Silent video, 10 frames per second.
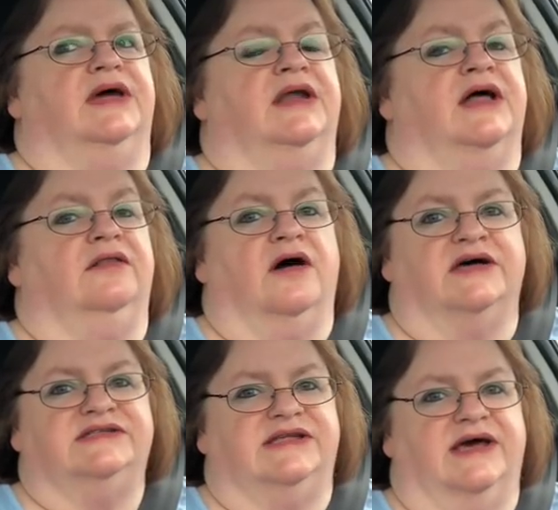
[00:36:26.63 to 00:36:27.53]
I
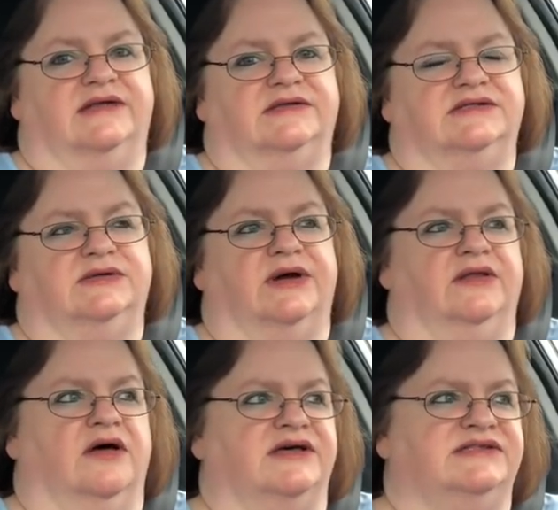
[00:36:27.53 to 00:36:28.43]
lost that. So I
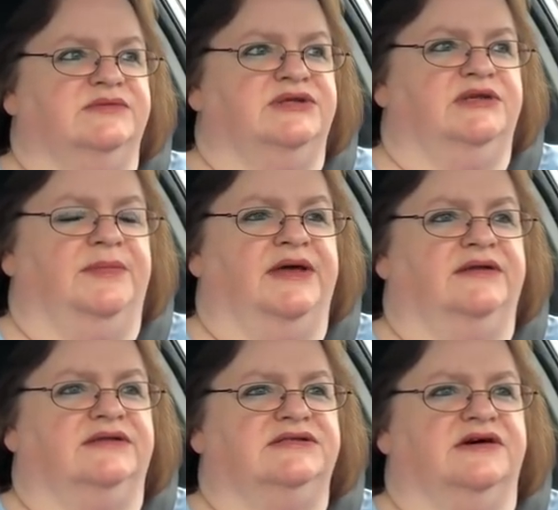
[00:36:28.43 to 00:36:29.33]
lost some
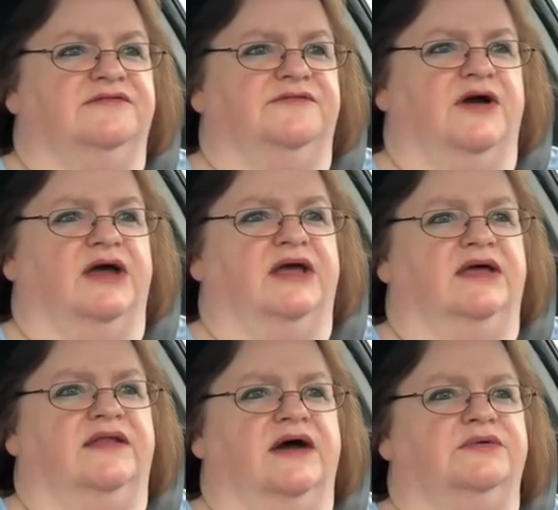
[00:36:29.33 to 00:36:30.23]
independence on
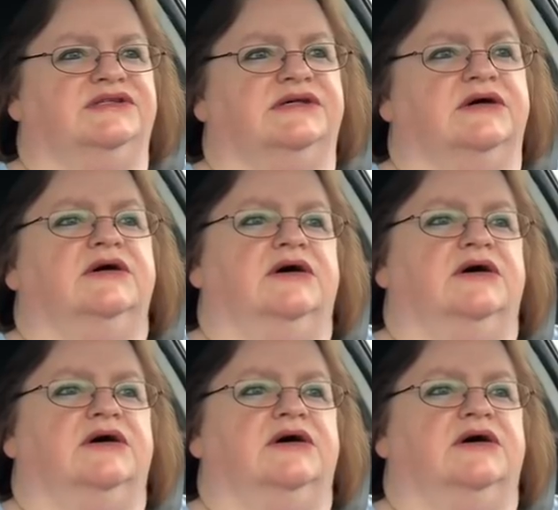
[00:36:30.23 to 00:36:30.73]
Friday, and that was